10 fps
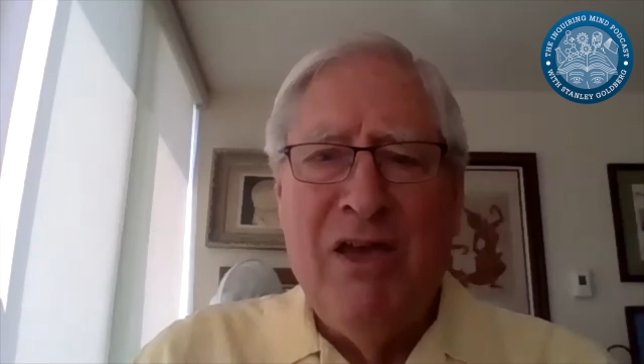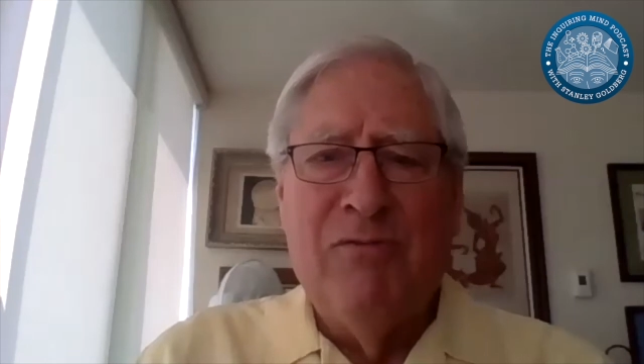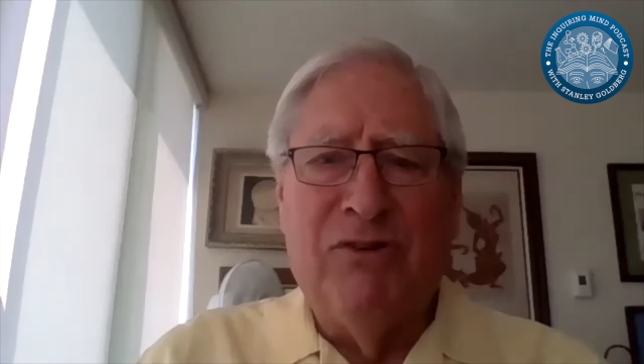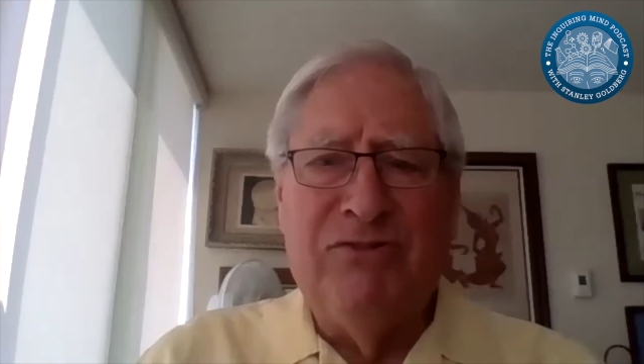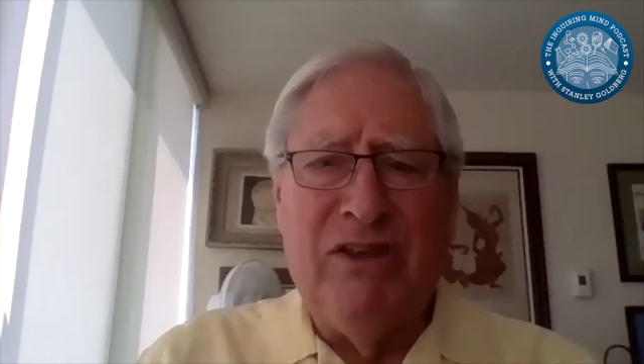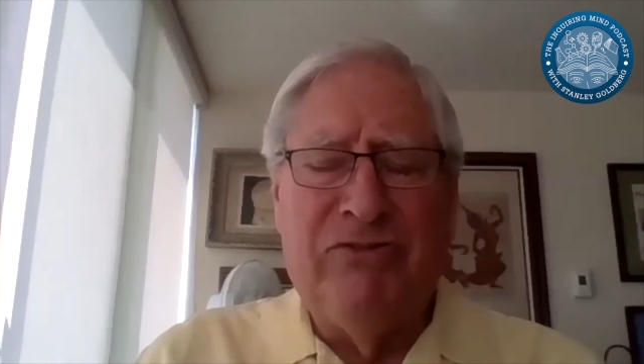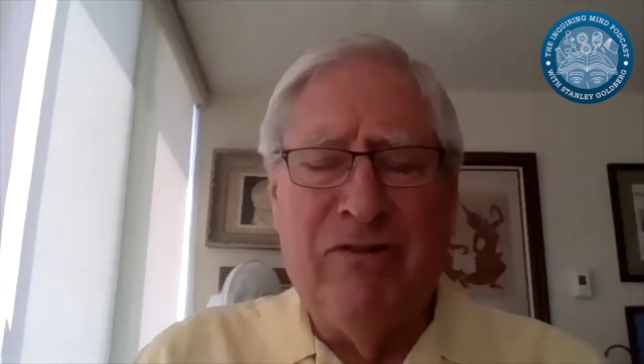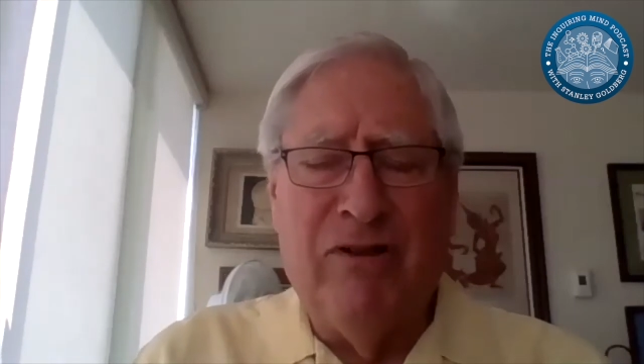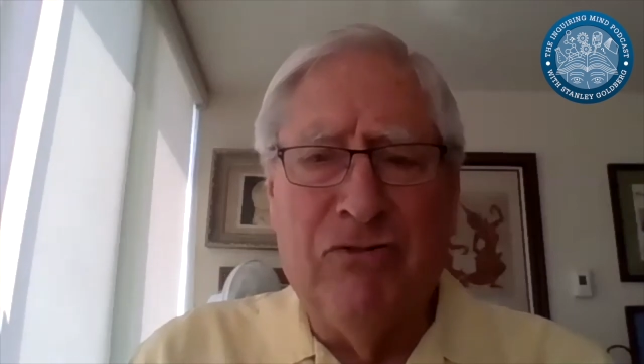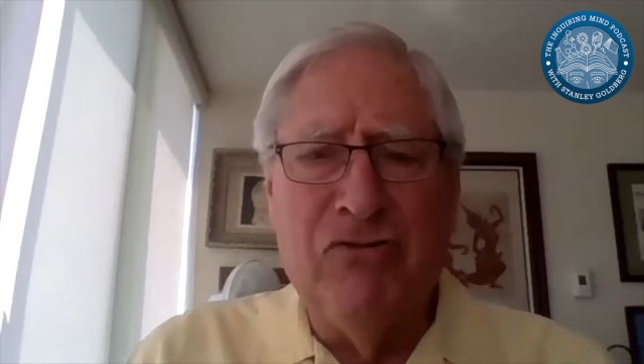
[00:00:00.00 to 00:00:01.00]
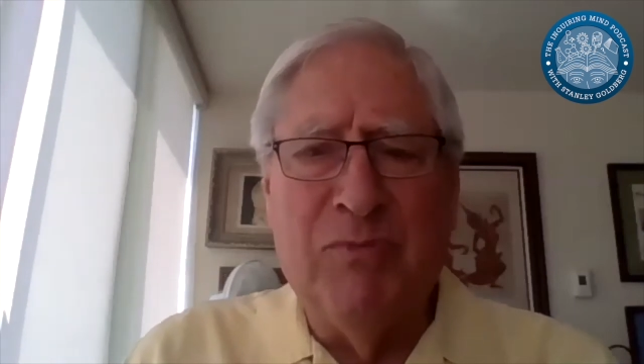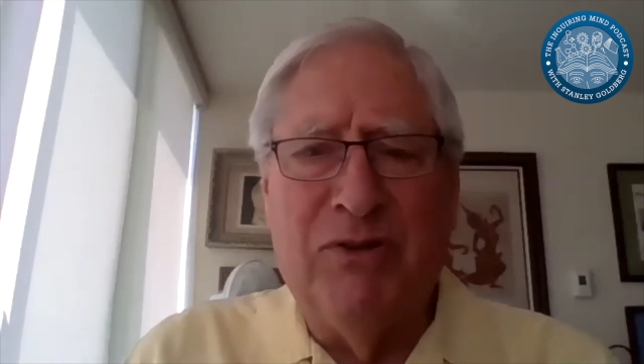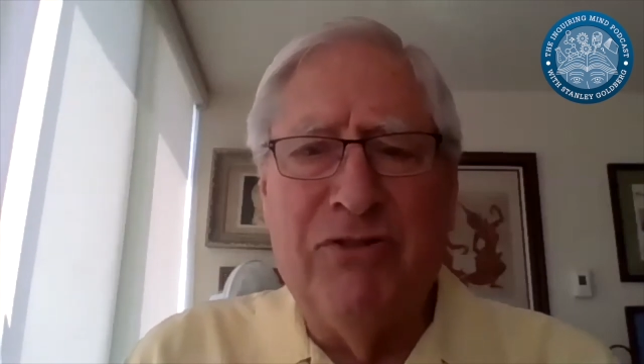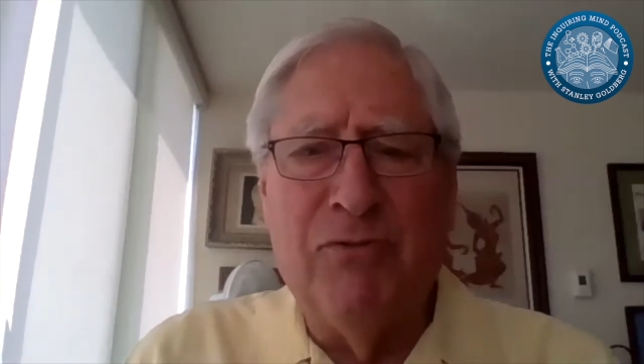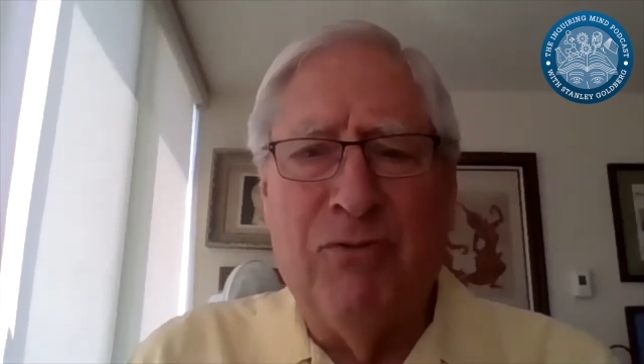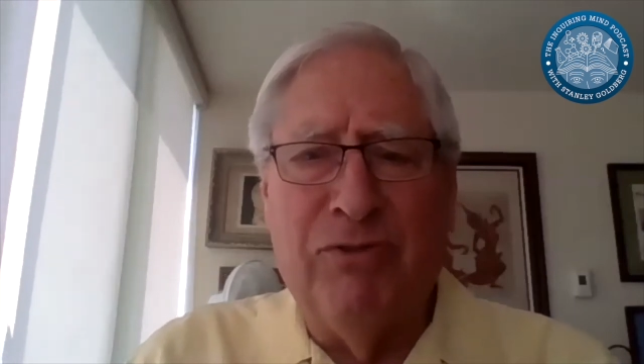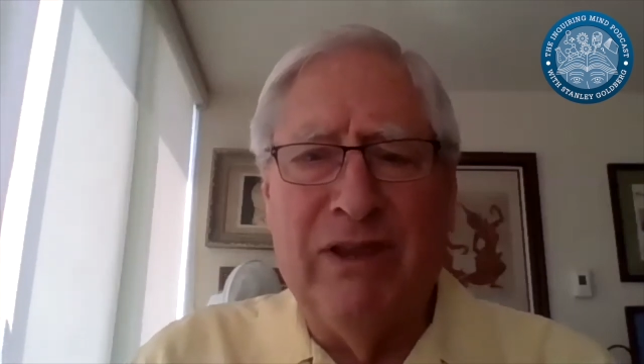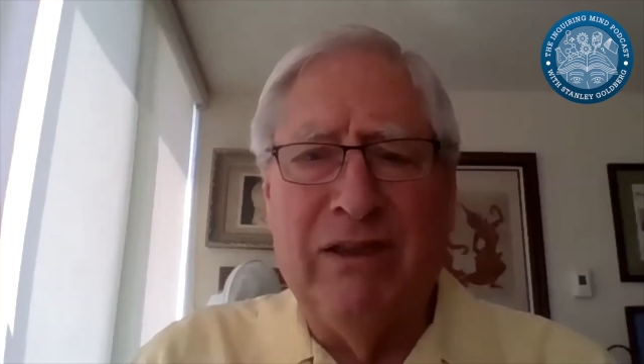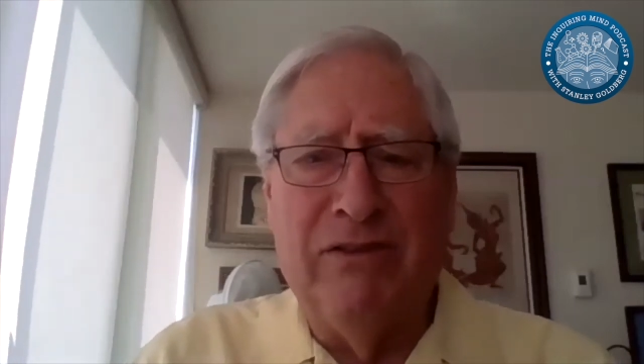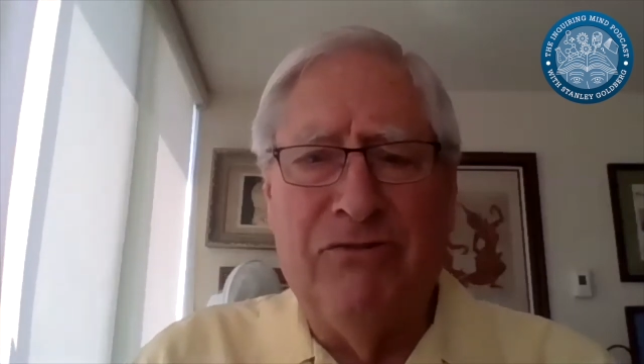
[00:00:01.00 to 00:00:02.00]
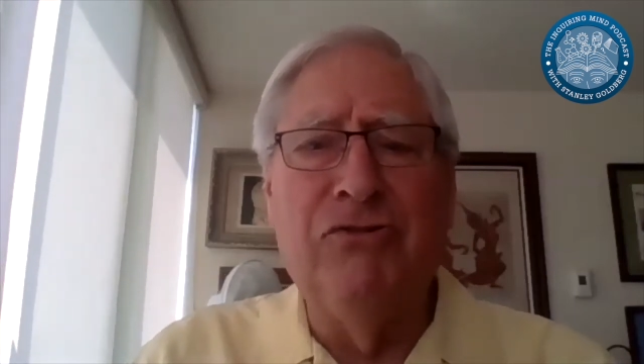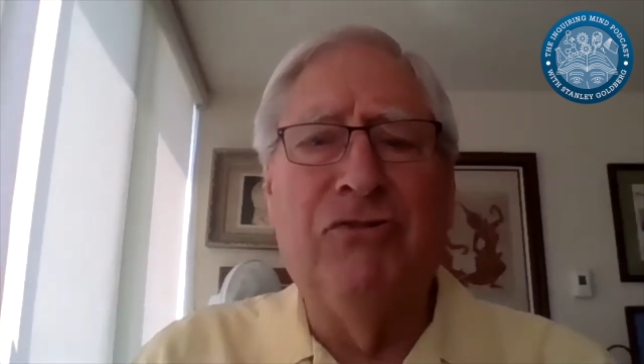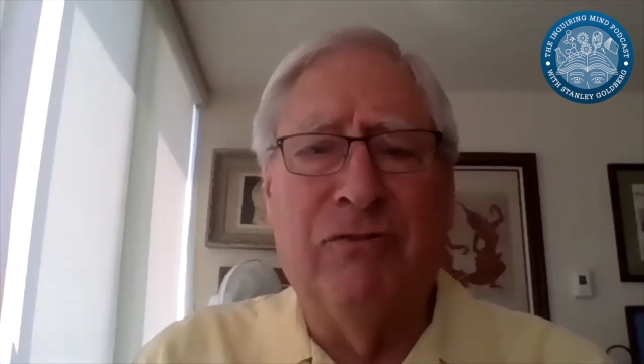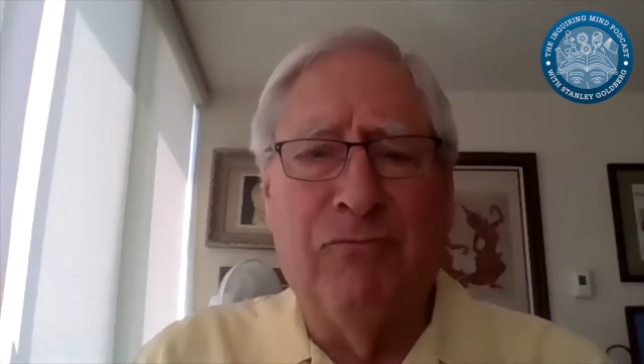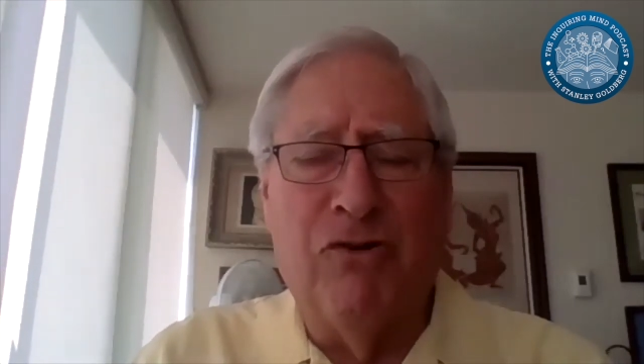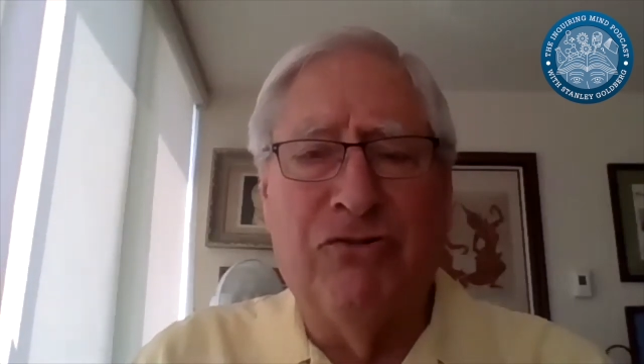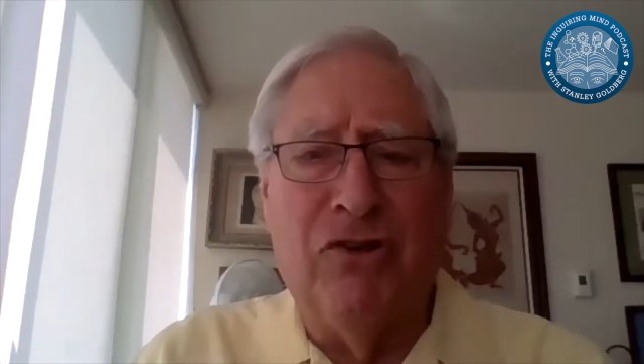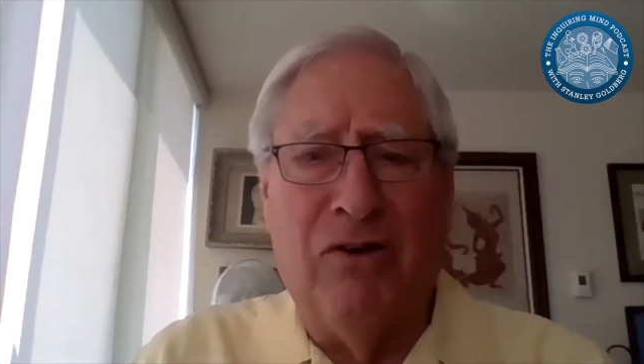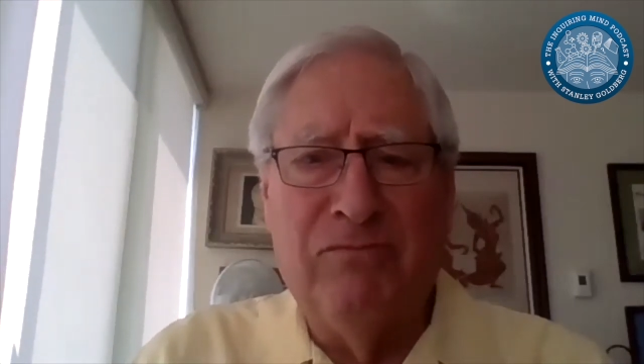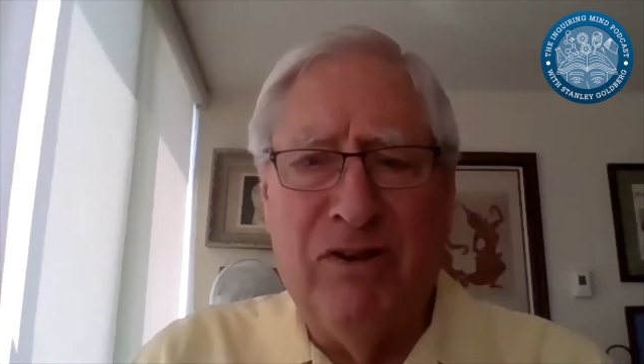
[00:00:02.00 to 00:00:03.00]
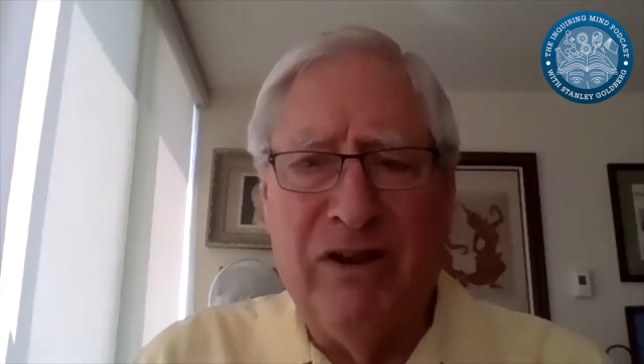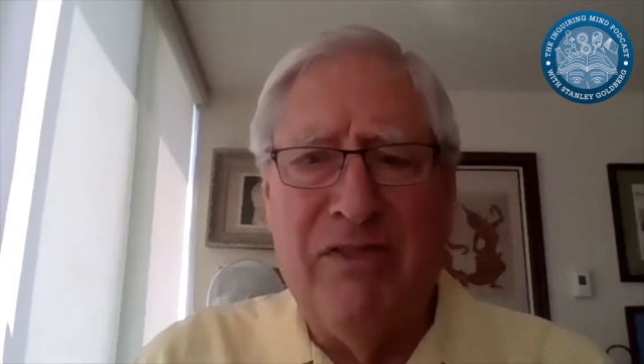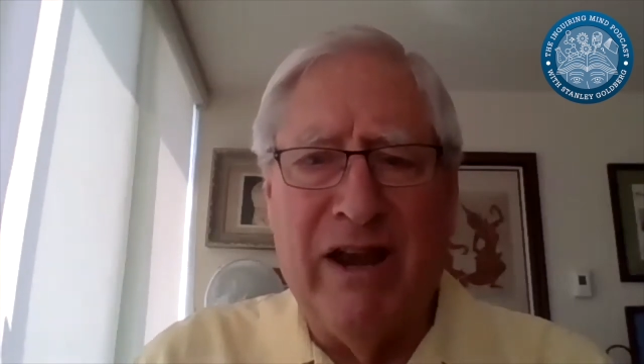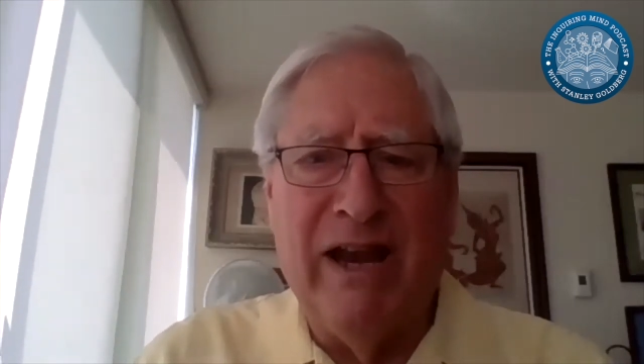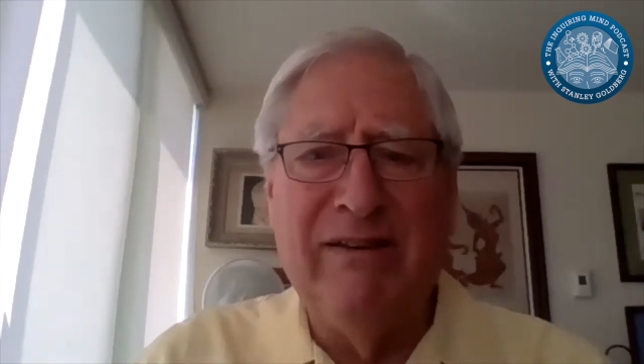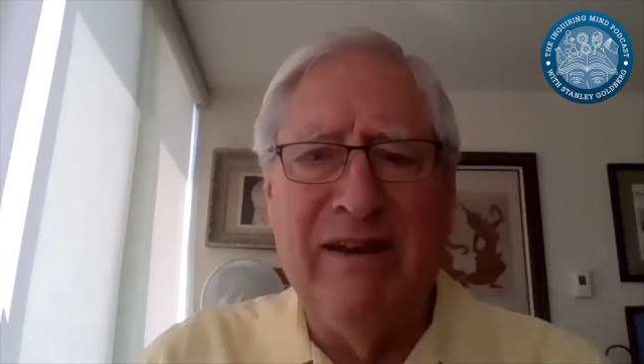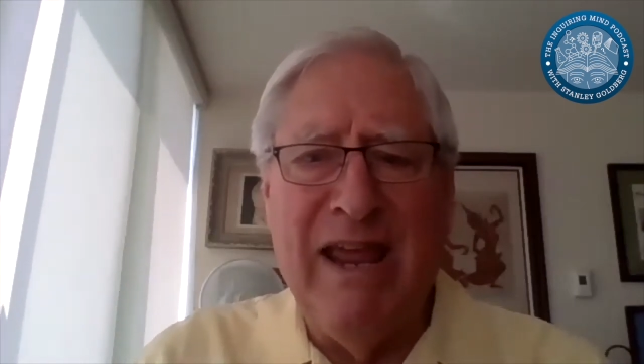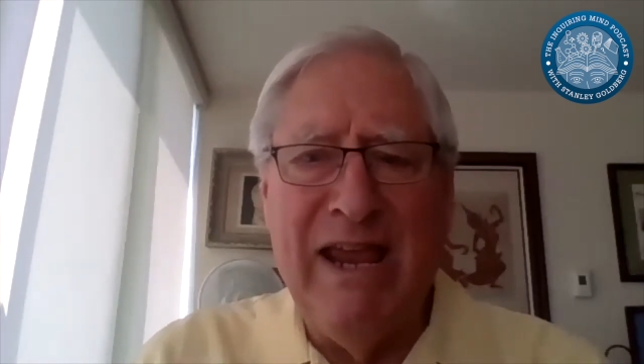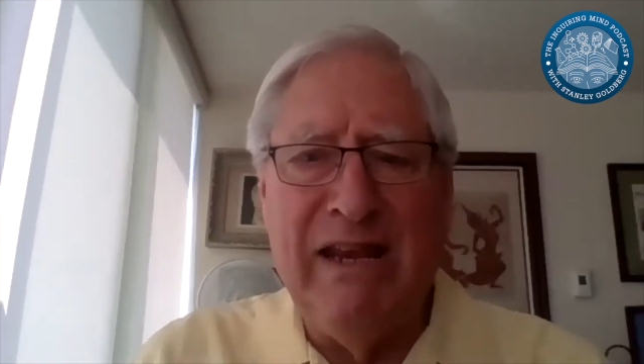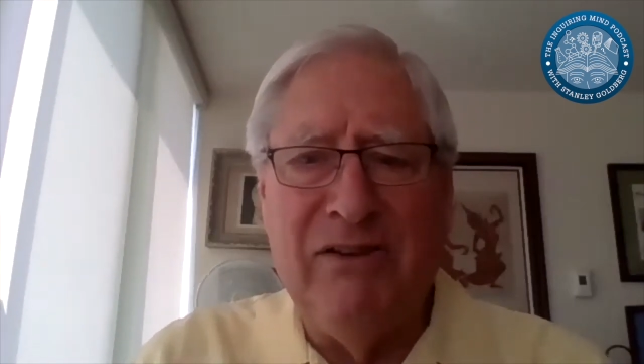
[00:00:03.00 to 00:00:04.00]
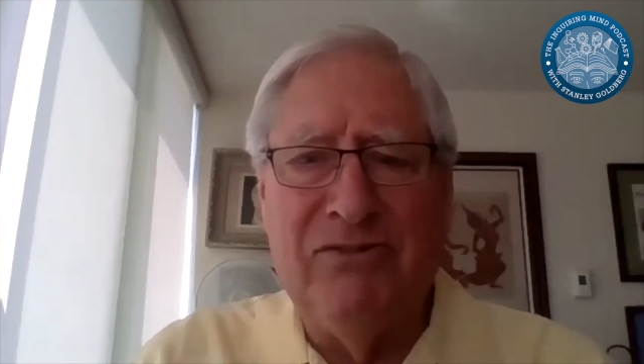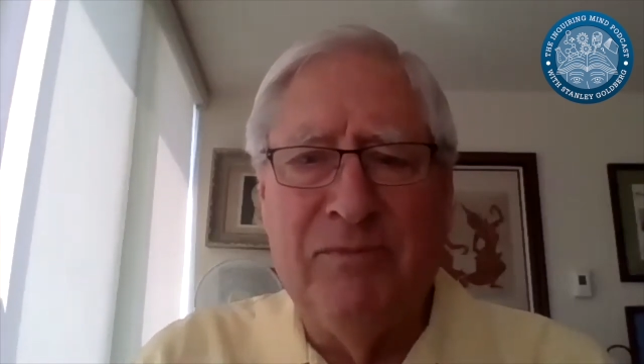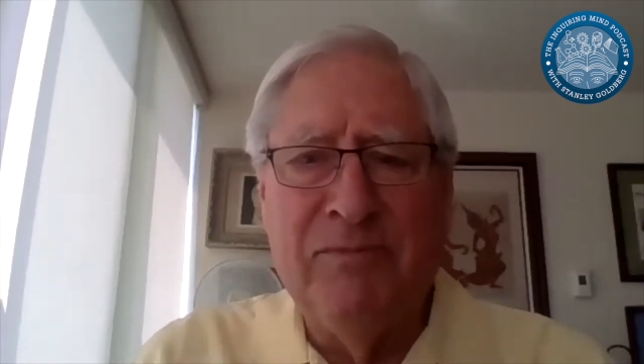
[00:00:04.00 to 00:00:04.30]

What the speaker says: was Israel Gutman's The Jews of Warsaw, written in the 1980s.